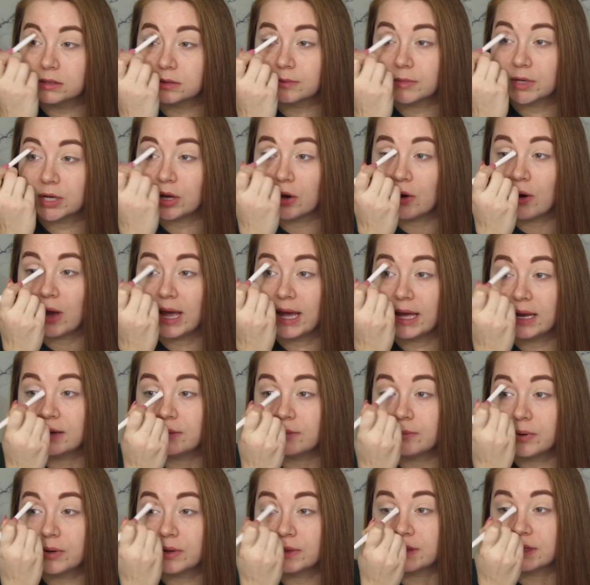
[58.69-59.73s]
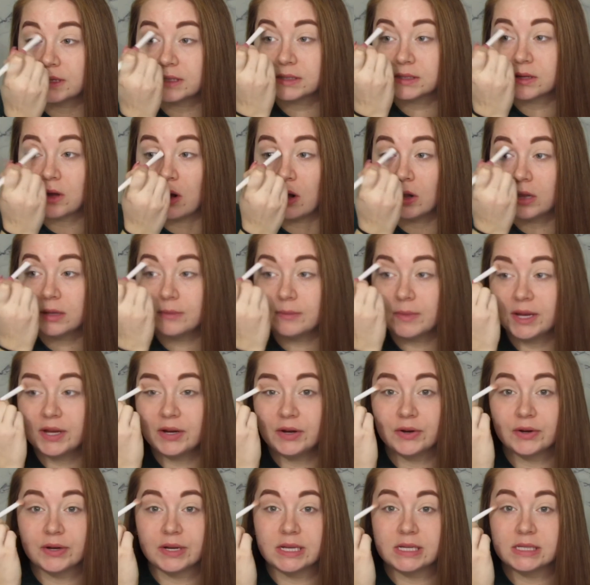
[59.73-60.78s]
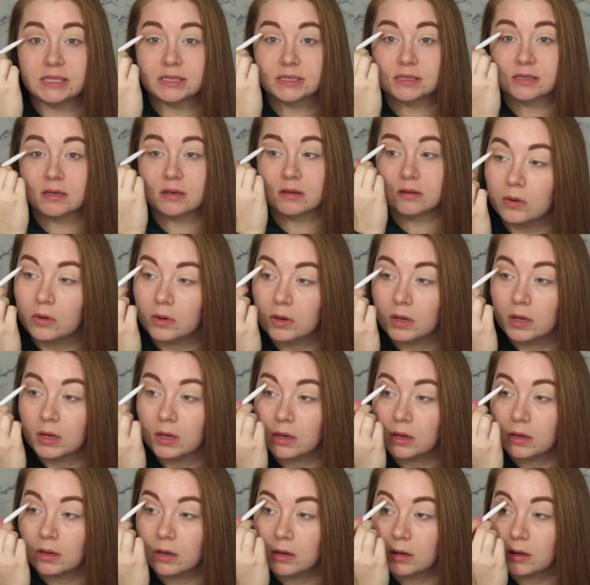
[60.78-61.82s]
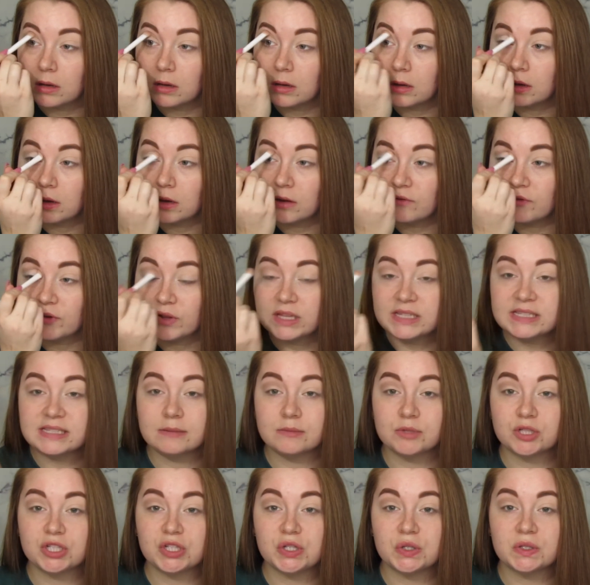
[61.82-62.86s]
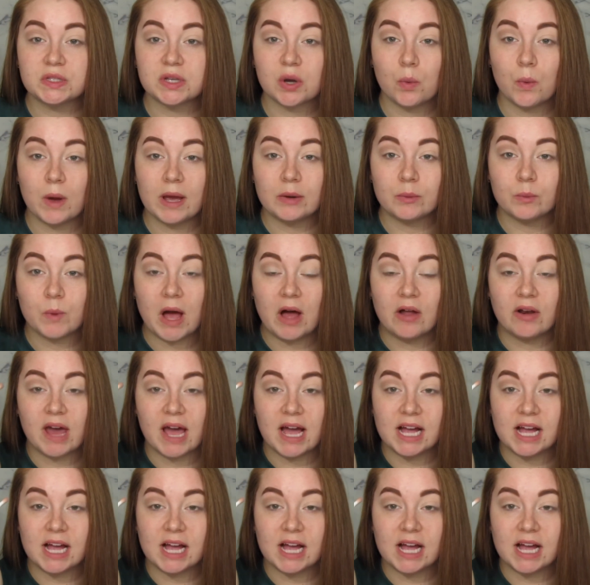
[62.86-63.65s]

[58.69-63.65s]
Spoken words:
I'm going to go ahead and put this all in my crease. And for this, I'm just using a Wet n Wild